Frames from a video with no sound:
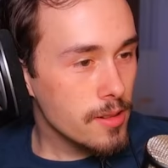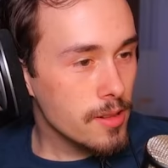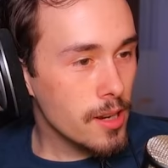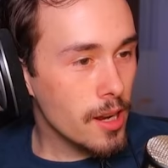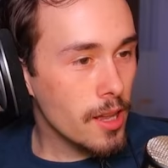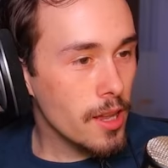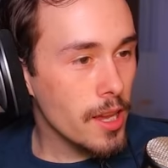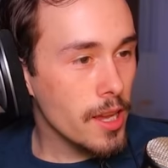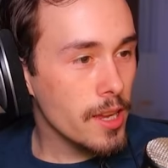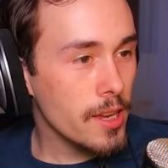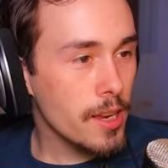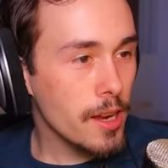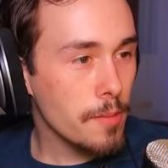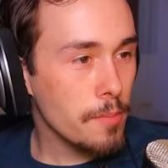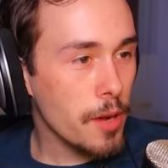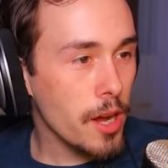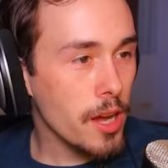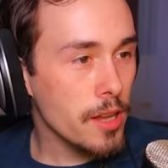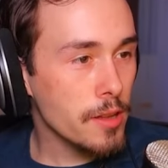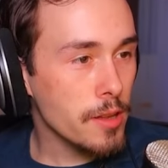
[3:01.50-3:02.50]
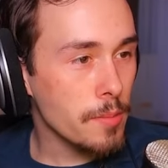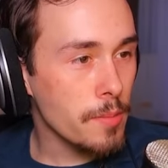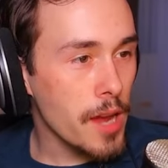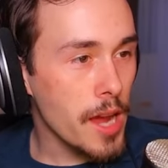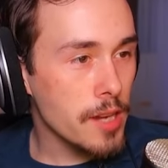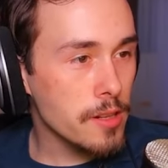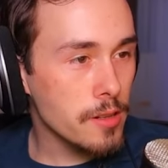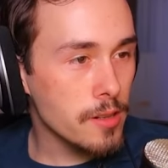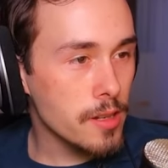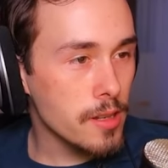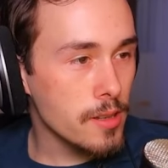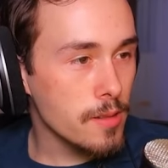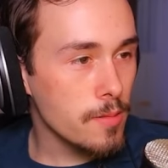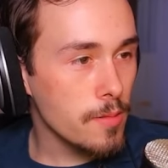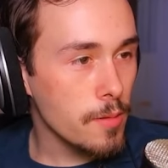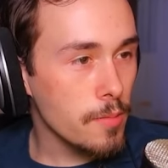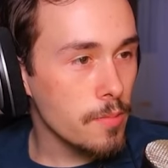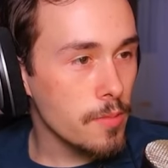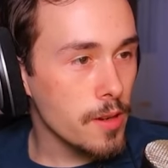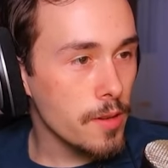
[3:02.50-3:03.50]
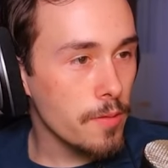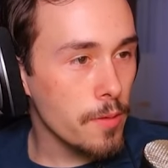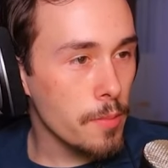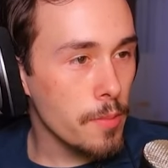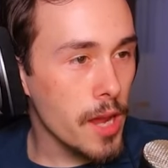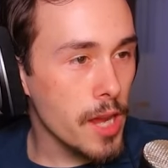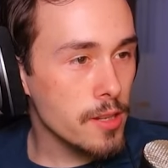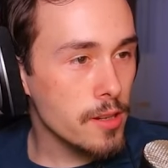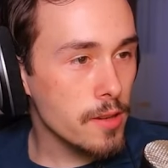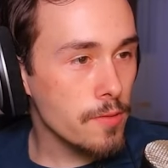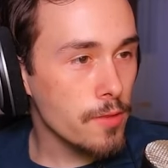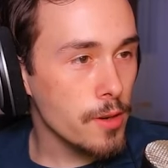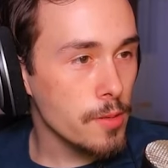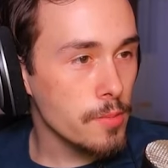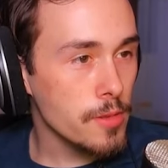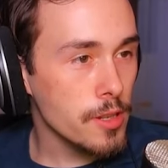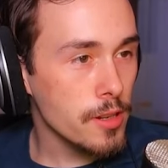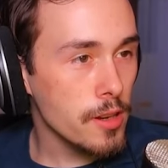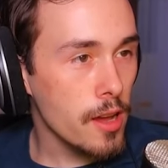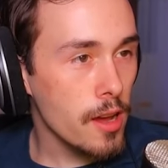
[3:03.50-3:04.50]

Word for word: It's not like I bought the mattresses from different magic firms, you